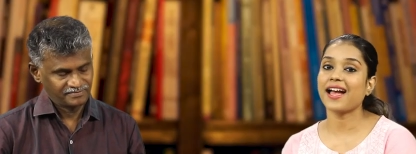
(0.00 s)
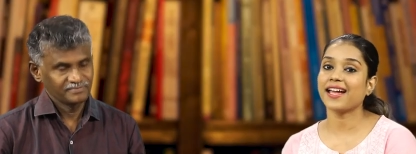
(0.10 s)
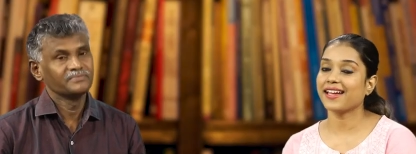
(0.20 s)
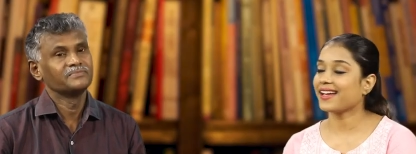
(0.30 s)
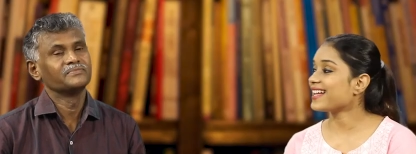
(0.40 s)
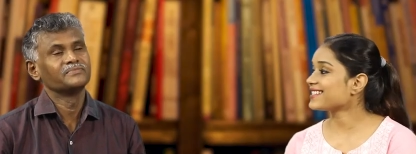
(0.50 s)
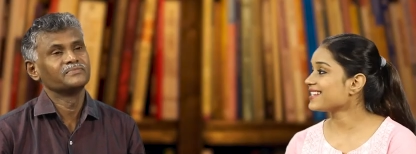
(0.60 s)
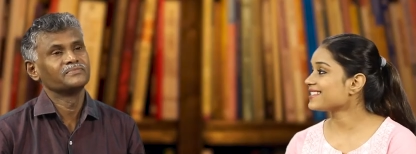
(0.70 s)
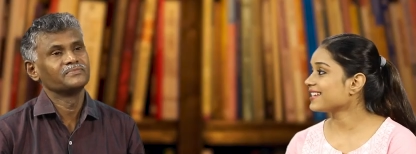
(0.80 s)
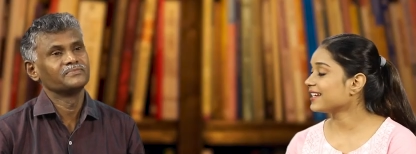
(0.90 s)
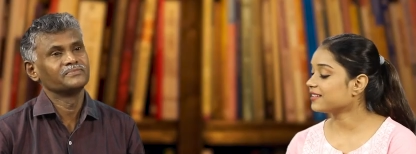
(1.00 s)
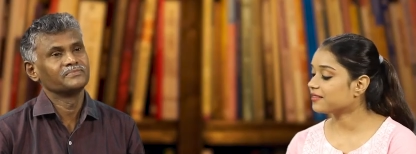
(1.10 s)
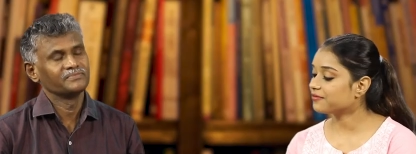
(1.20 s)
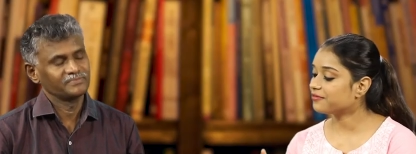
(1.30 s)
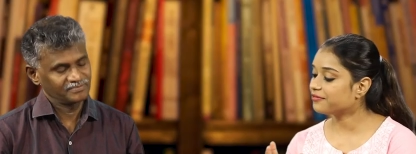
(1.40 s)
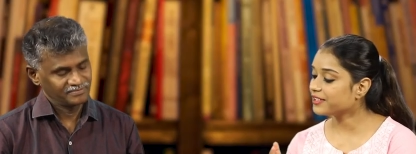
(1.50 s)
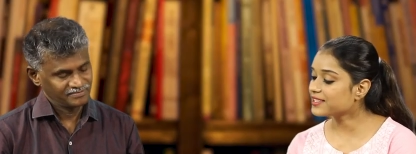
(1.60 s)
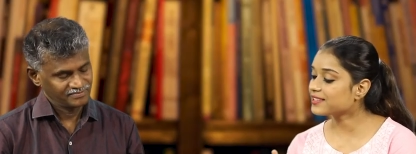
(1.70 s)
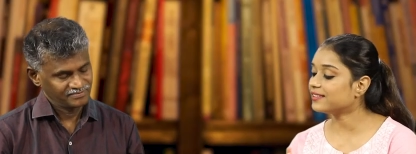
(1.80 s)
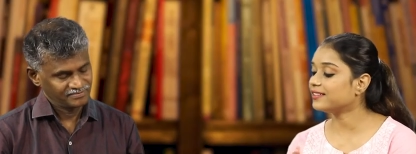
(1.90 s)
Speaker 1: I as I said,
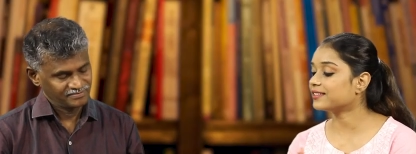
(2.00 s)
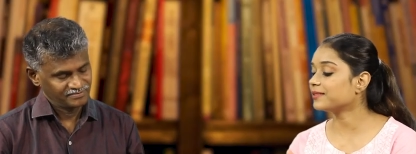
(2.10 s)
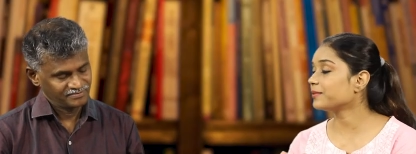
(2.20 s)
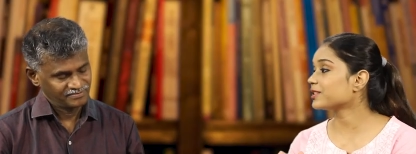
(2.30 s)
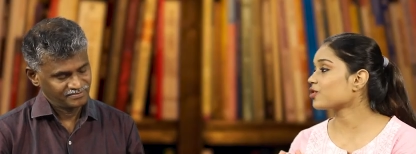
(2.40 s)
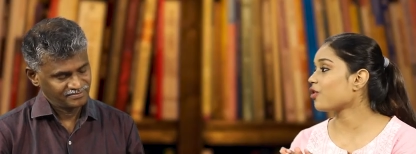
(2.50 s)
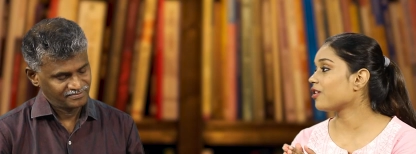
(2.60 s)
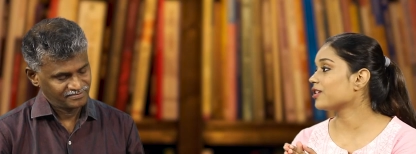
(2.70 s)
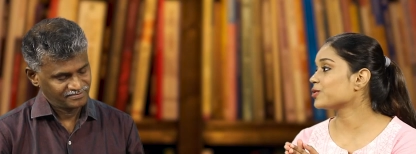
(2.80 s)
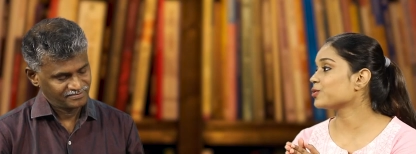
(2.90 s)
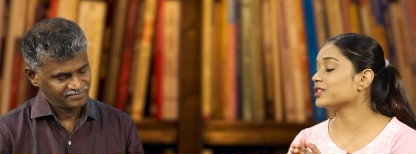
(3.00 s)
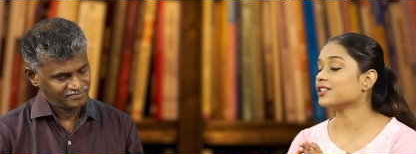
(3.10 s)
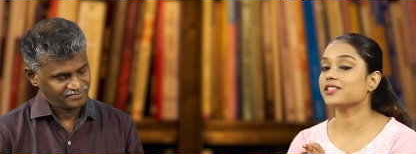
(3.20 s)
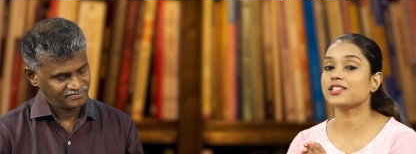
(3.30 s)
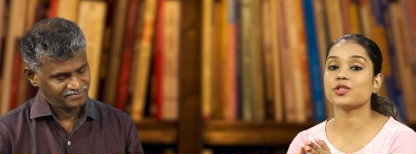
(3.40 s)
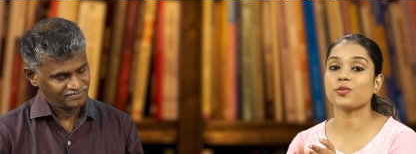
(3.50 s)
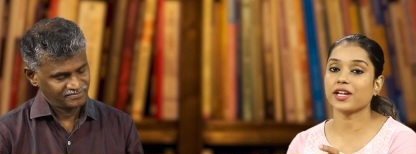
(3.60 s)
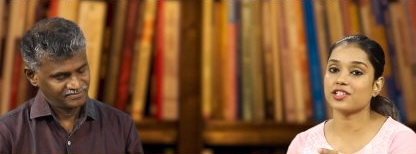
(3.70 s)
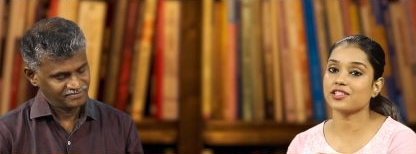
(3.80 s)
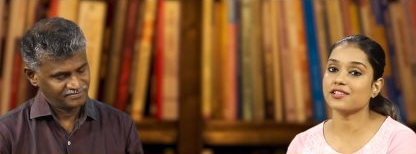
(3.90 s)
fits a little bit uh, to the
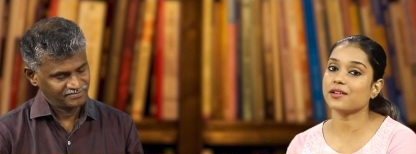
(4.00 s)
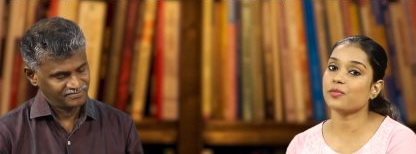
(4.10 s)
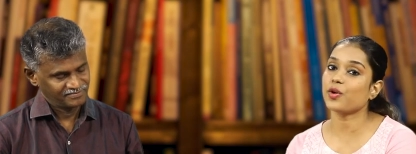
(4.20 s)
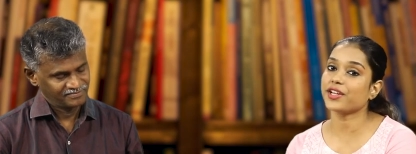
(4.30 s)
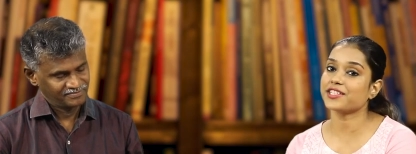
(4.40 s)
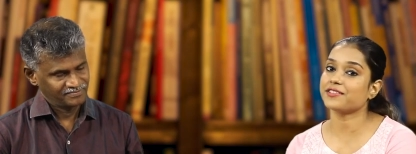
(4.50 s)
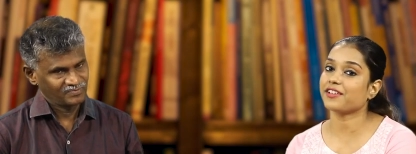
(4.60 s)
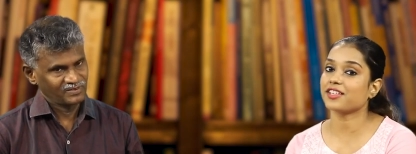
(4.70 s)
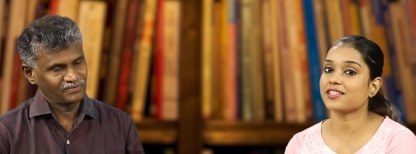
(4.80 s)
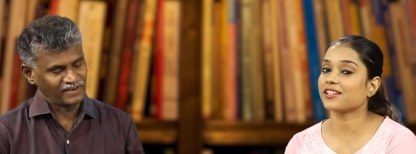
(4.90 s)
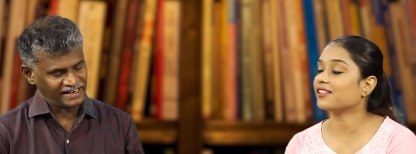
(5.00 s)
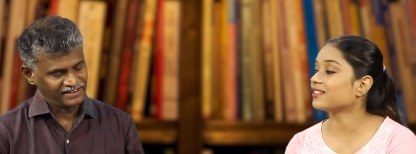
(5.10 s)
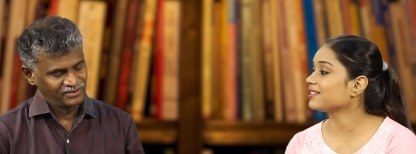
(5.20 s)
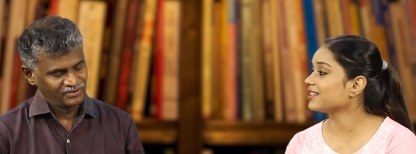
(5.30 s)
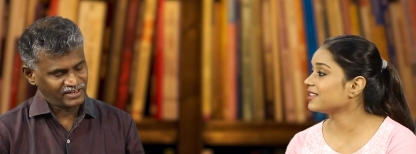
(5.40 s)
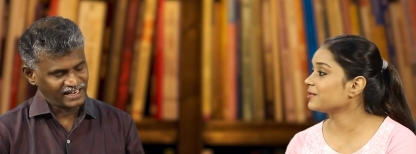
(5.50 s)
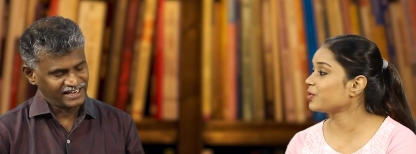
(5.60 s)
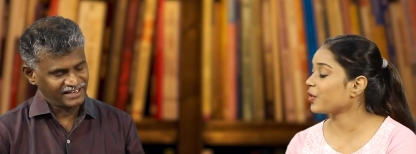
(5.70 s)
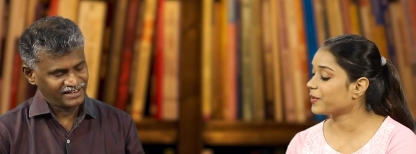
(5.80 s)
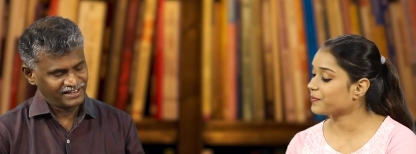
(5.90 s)
situation the boy is facing. Fine.
Speaker 2: Okay,
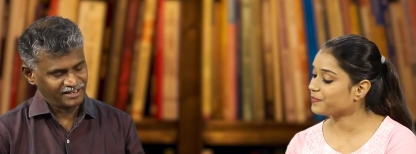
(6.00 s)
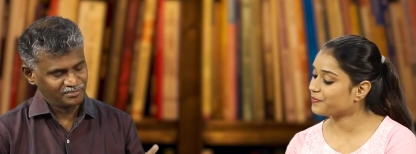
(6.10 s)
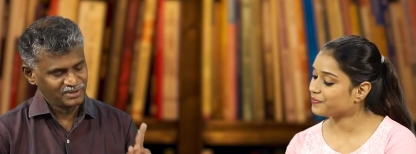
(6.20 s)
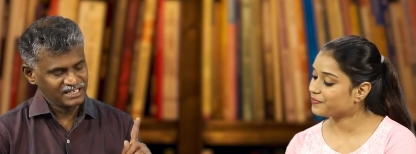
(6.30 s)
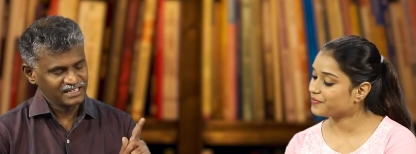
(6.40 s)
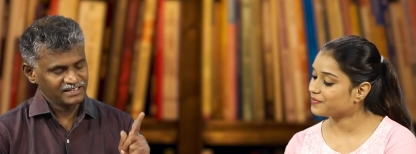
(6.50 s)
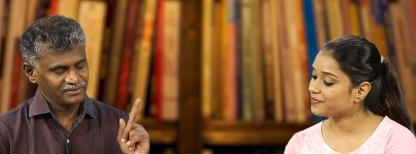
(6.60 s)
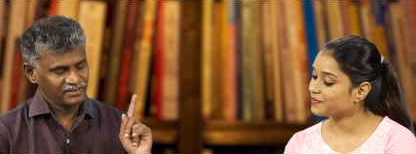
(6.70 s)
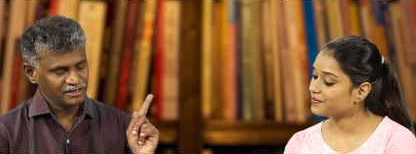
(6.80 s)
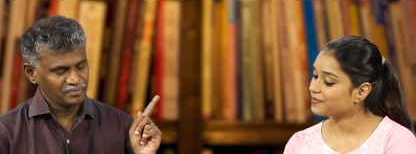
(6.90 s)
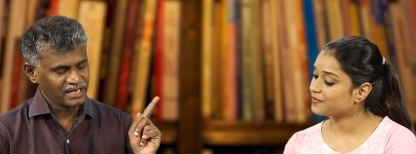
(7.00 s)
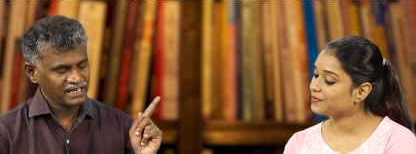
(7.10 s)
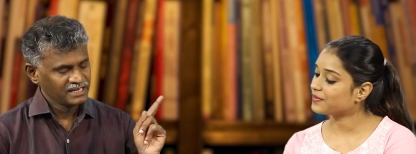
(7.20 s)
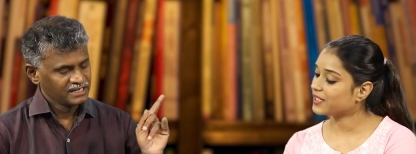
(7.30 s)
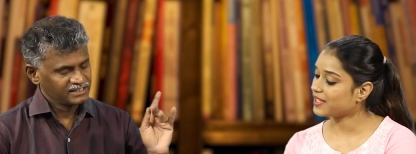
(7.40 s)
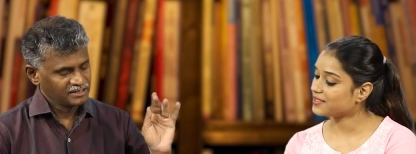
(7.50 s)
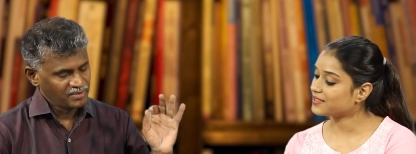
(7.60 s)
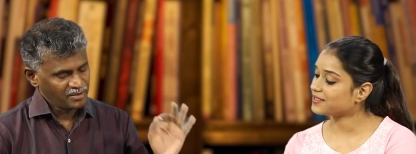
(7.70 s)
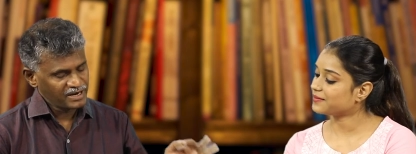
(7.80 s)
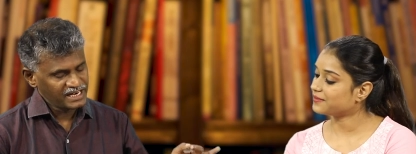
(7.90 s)
uh, yeah, B, look at B, the
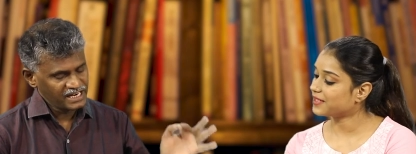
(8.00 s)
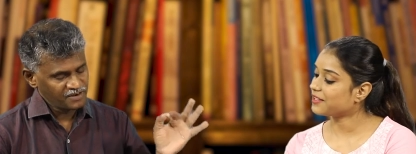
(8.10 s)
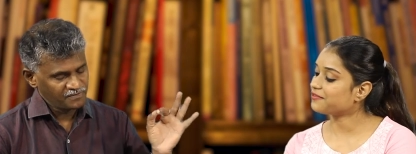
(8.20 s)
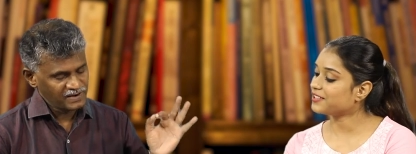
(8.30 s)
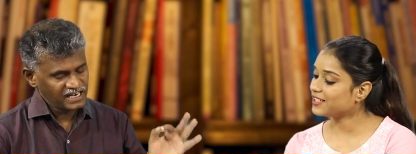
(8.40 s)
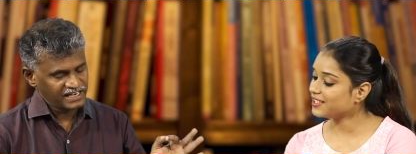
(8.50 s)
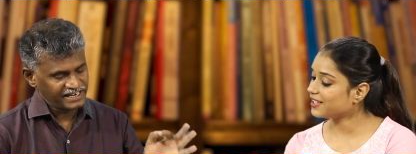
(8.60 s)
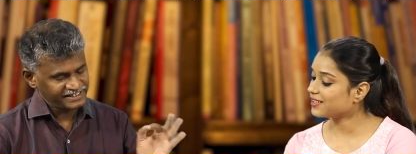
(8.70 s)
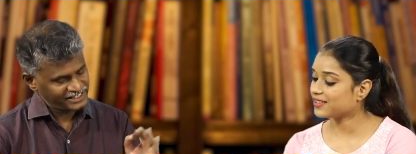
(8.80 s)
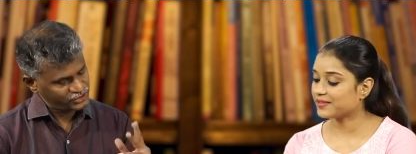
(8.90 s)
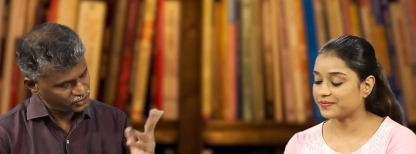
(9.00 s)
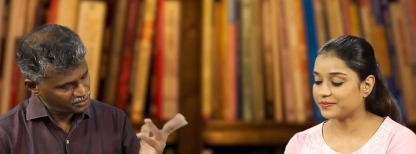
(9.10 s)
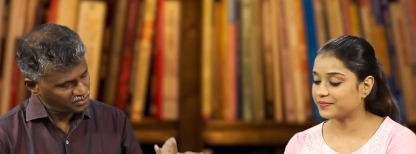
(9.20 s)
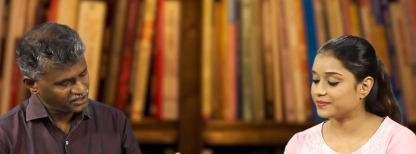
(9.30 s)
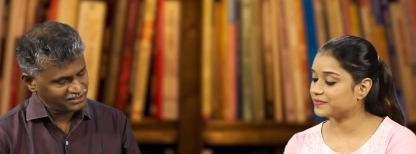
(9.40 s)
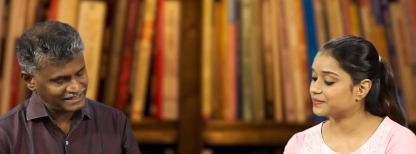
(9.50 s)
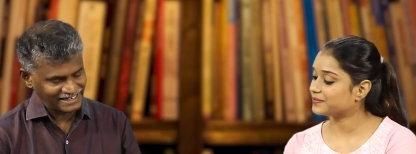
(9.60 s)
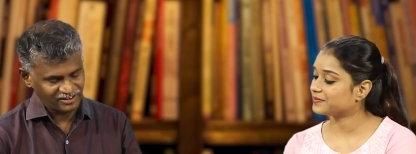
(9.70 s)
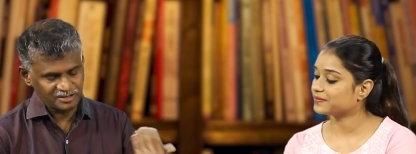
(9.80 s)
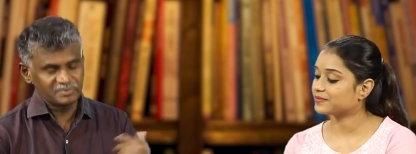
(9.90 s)
memory and feeling attached to the ball
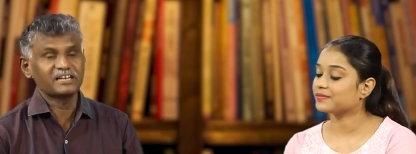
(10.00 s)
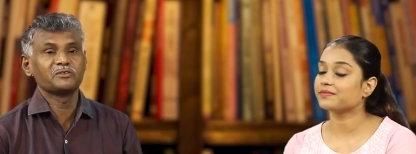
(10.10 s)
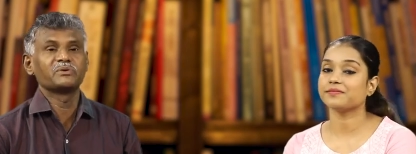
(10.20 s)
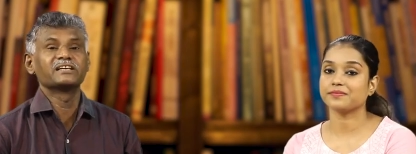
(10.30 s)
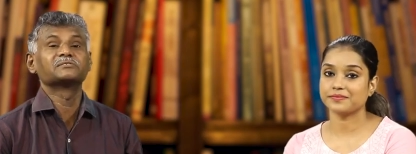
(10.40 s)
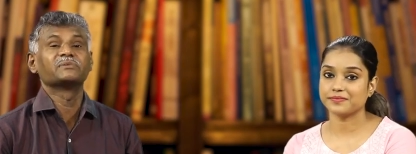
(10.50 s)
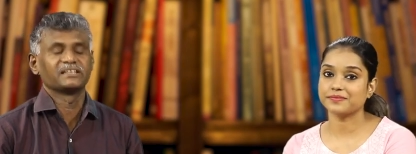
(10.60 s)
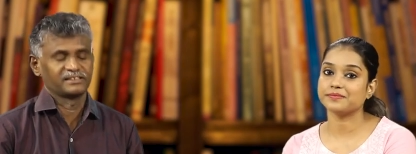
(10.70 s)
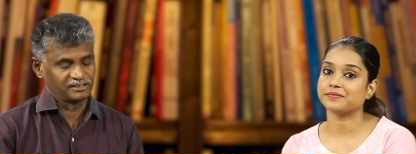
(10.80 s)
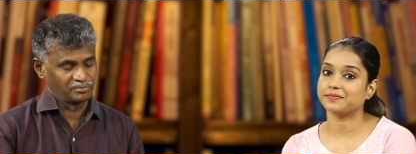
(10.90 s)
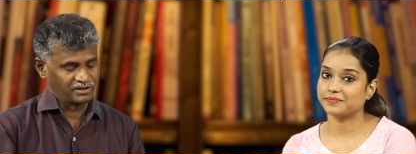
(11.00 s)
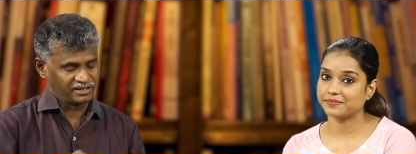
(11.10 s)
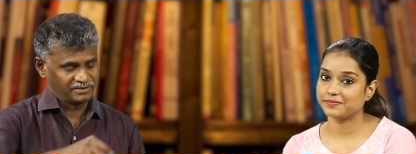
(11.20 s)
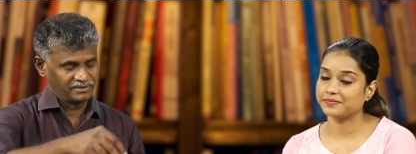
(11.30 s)
cannot be replaced by another ball.